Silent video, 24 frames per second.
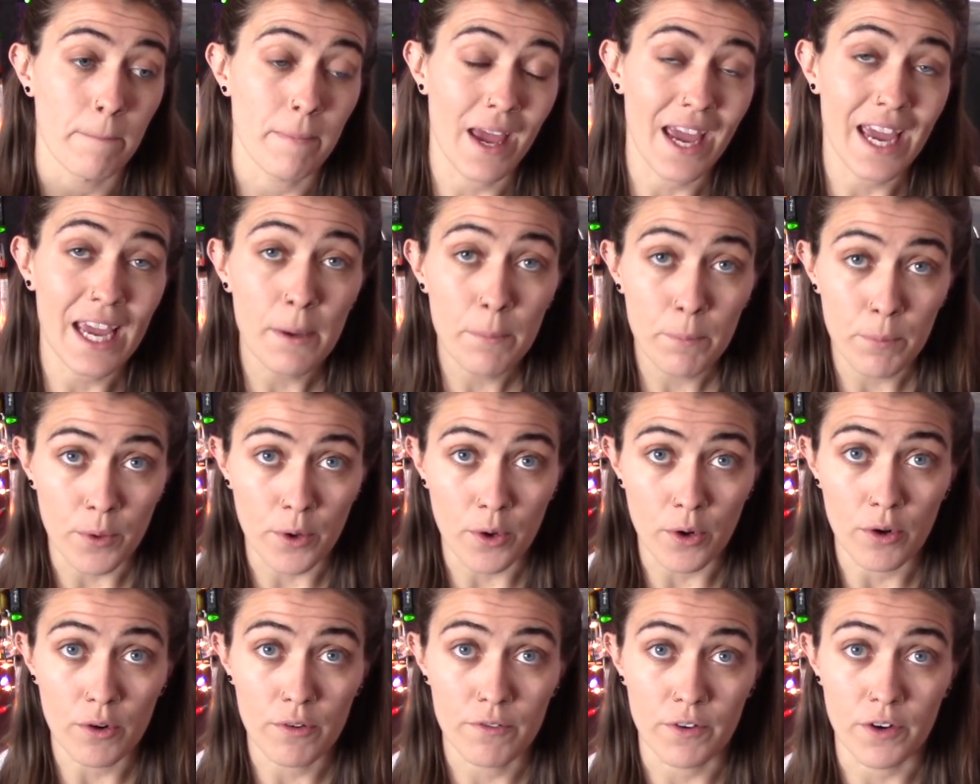
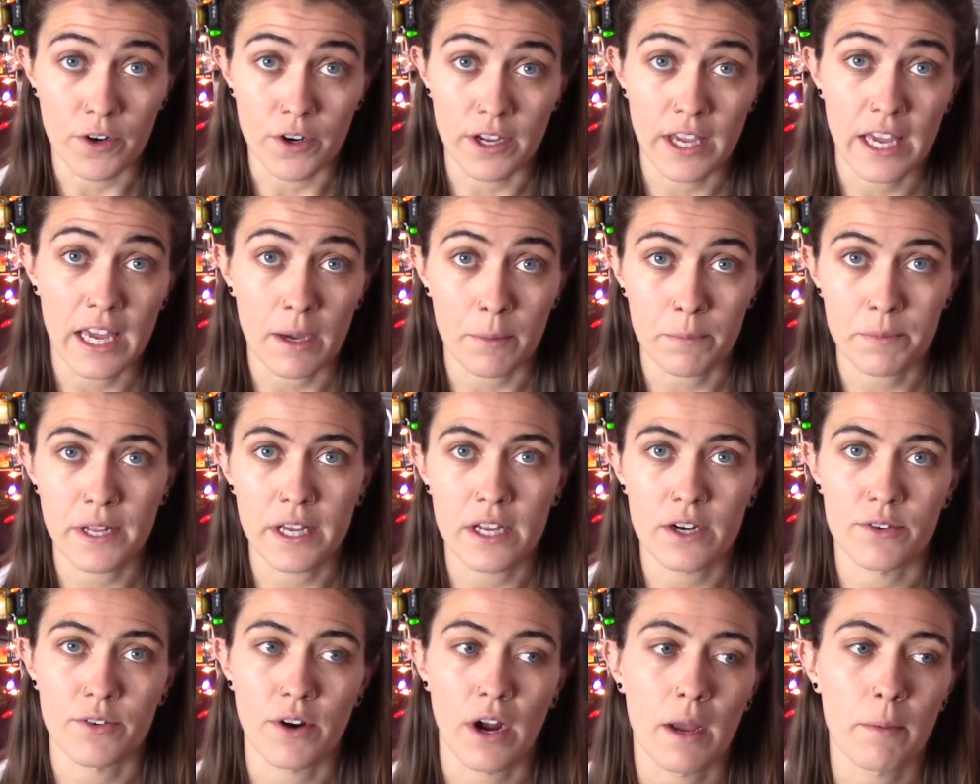April for Camp
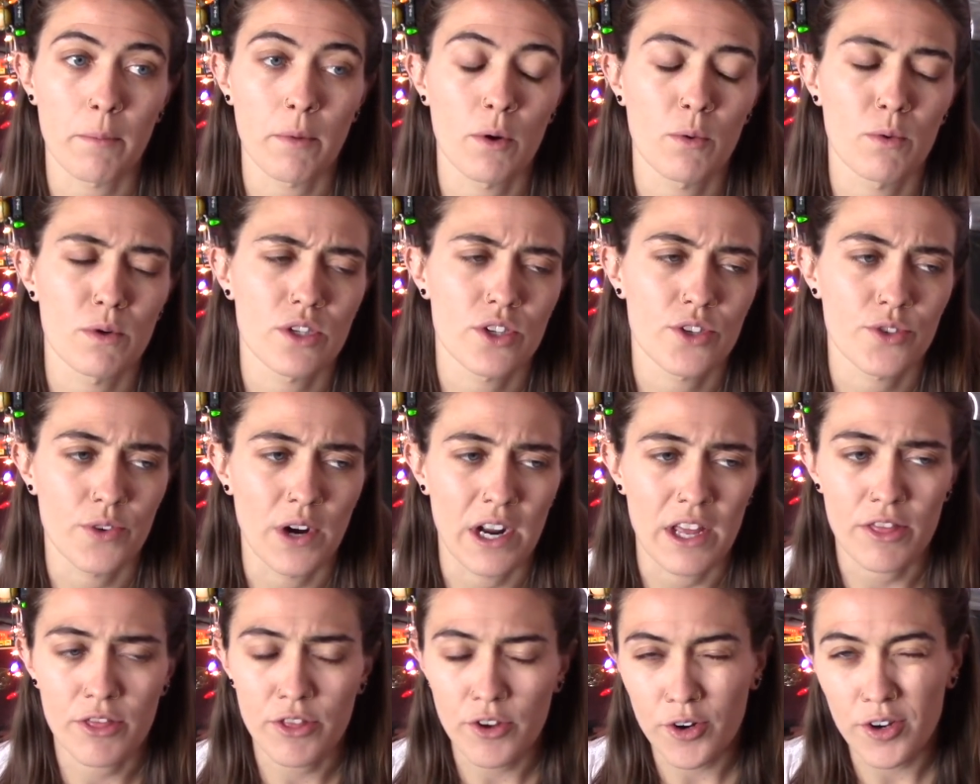NaNoWriMo was to
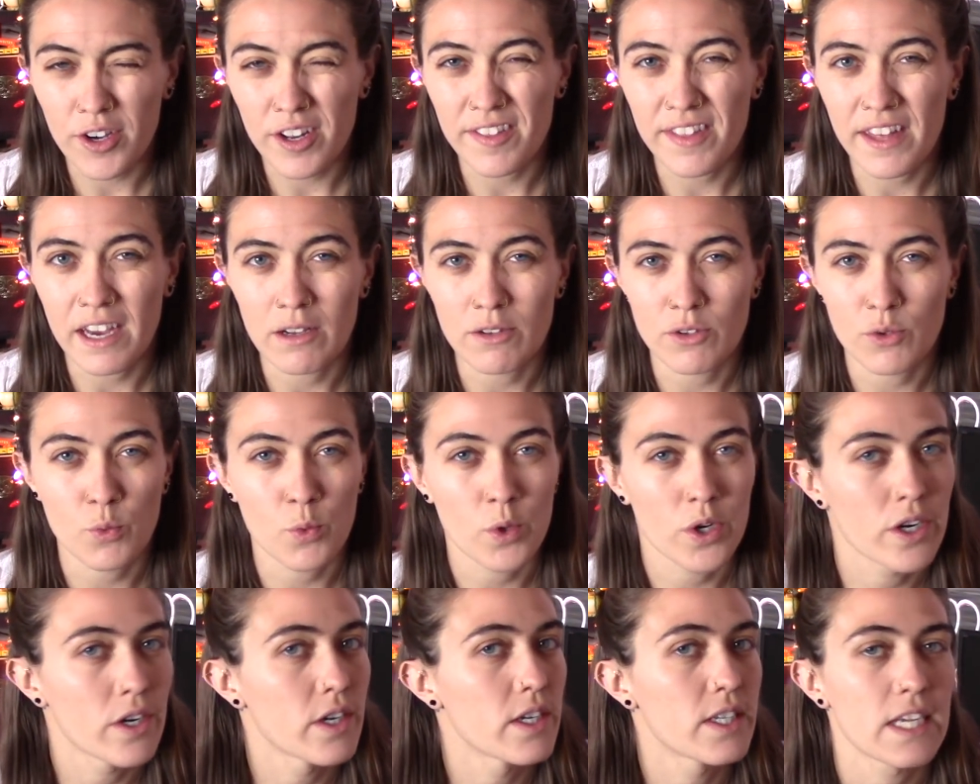write 30,000
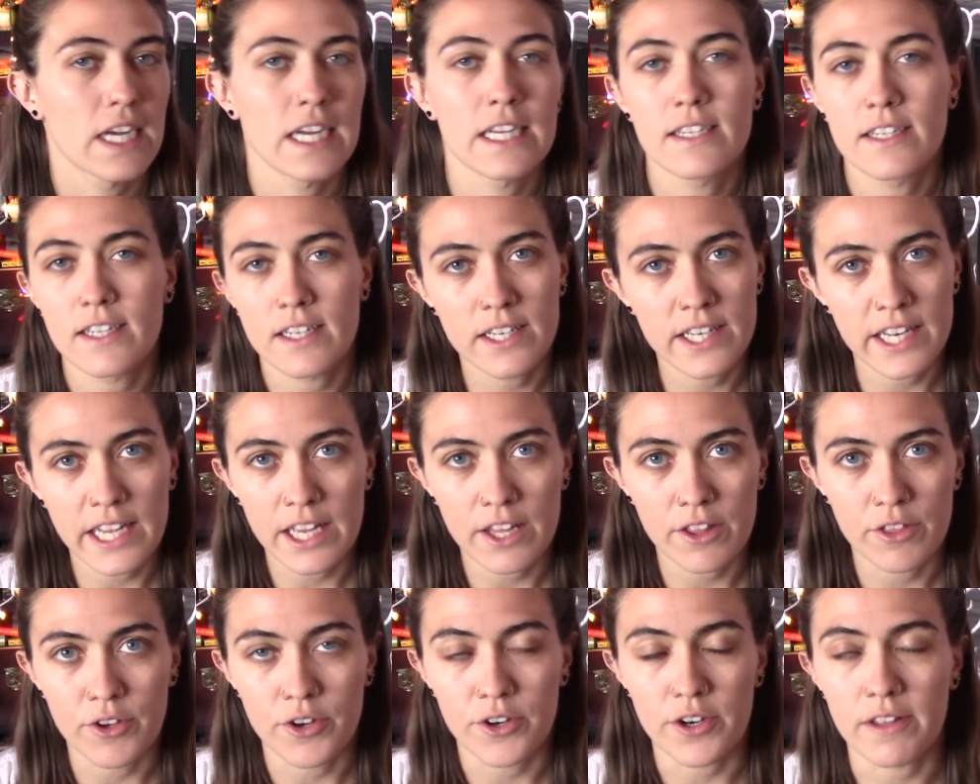words. I didn't
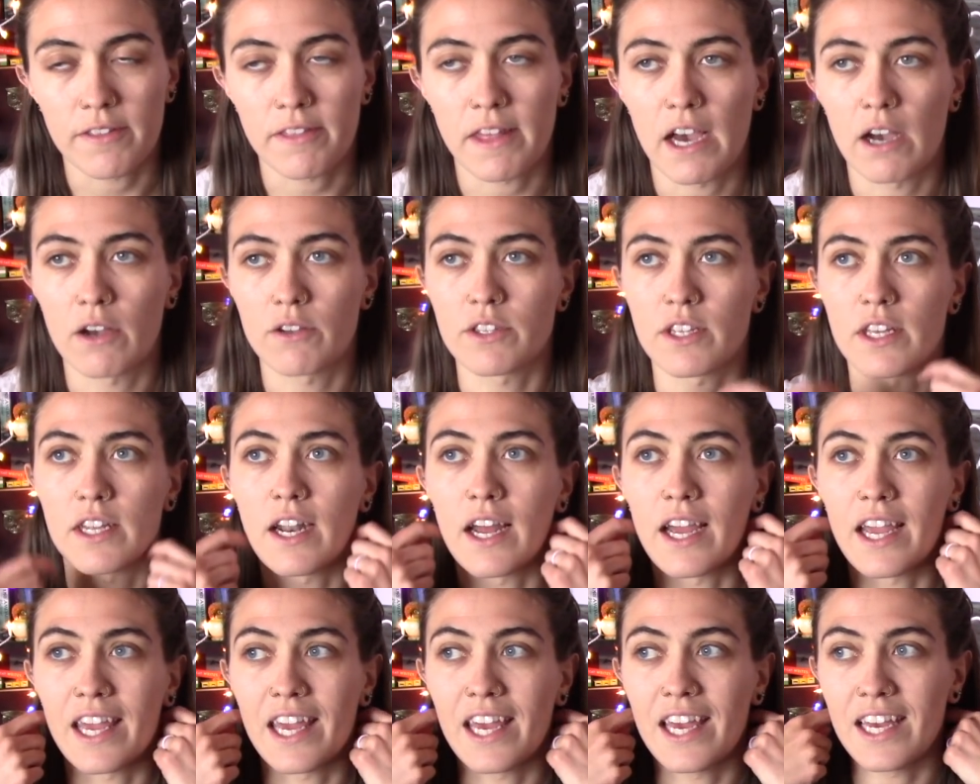hit 30,000.
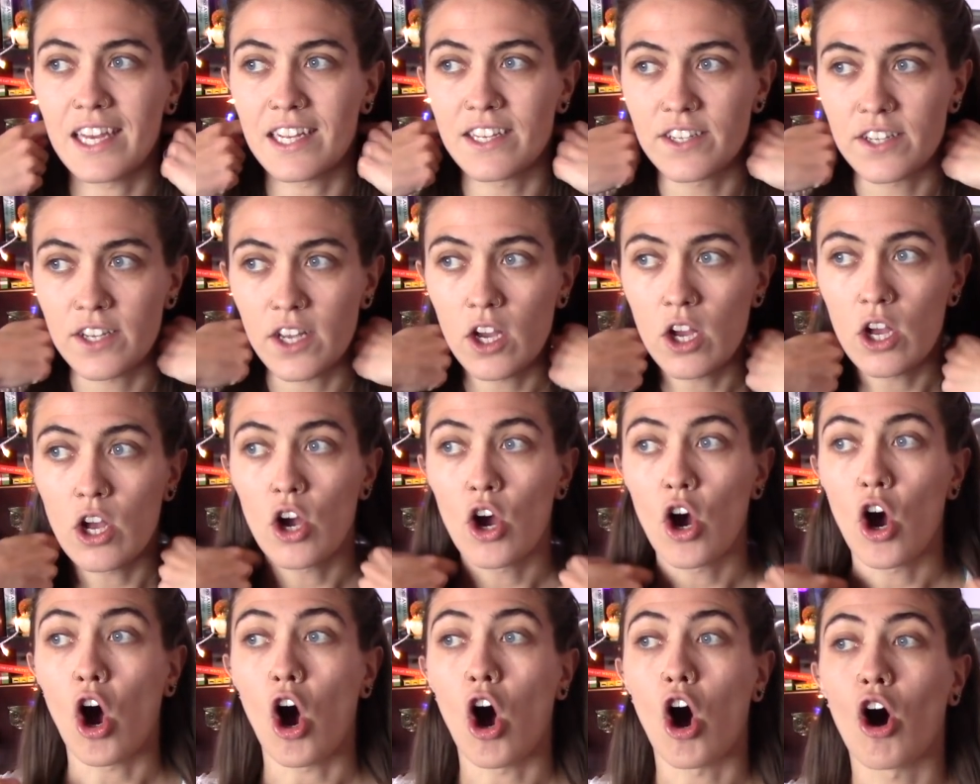I hit
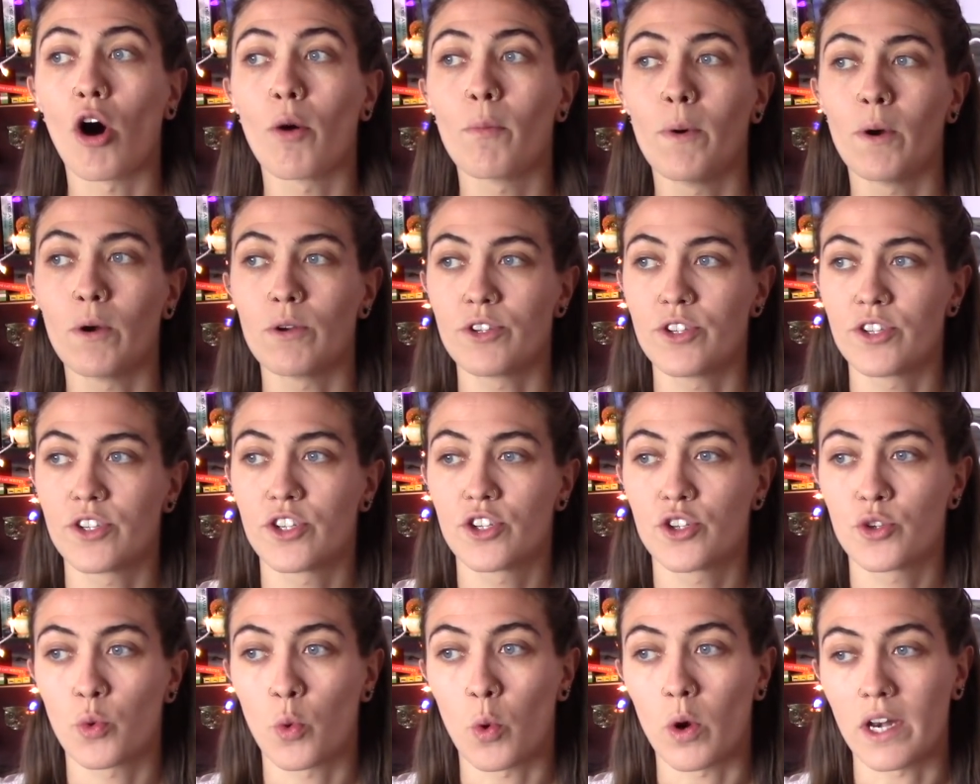
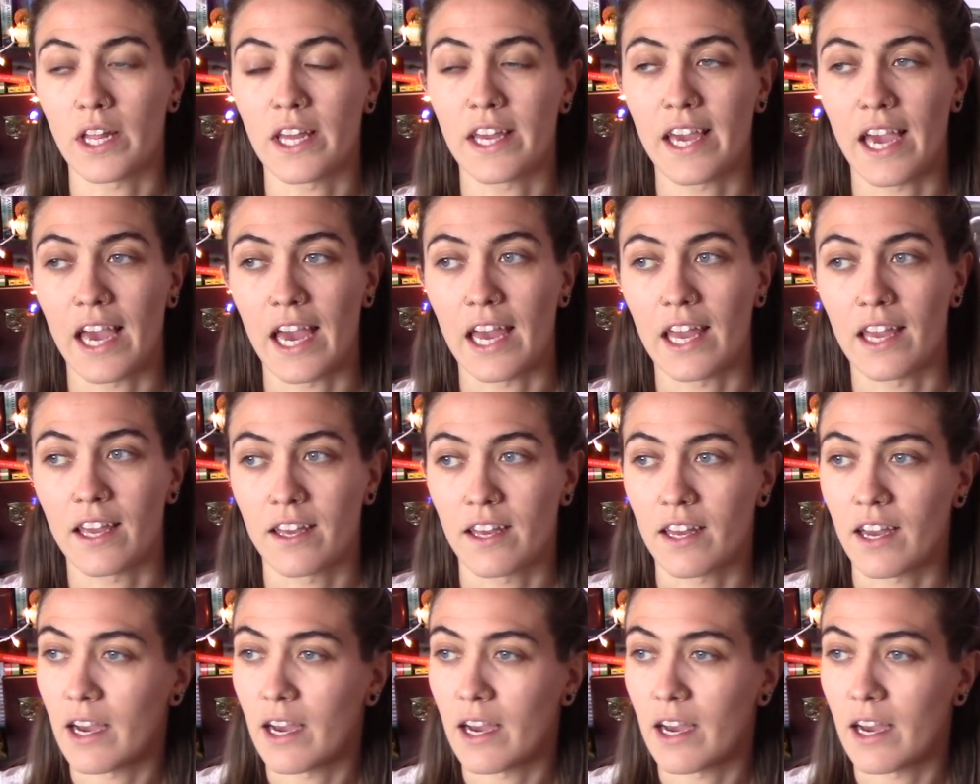almost 20K.